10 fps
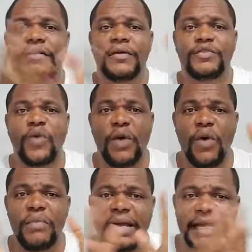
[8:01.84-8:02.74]

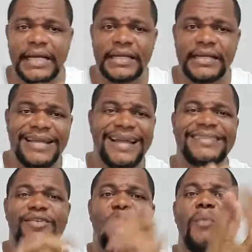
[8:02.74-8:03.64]
$21 million. That
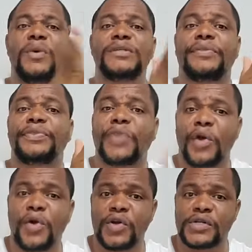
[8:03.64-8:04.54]
is almost a
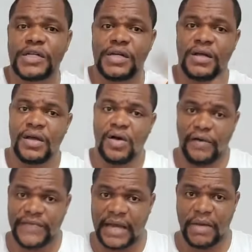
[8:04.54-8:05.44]
third
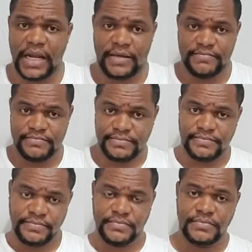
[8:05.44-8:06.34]
of that money.
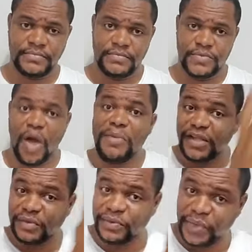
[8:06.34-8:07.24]
Almost
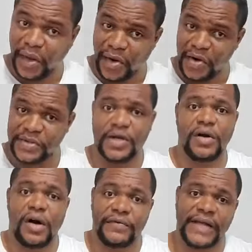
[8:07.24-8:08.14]
a third
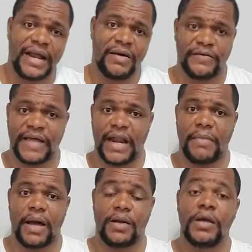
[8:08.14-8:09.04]
of that
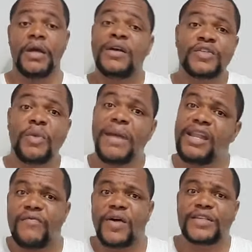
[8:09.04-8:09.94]
amount. So many
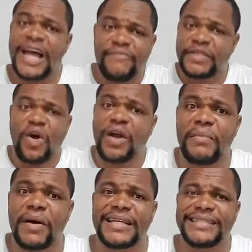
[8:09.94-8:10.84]
of us have been talking
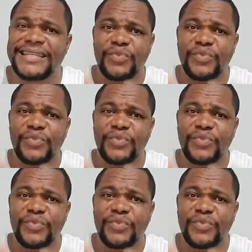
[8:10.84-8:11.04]
about this. It's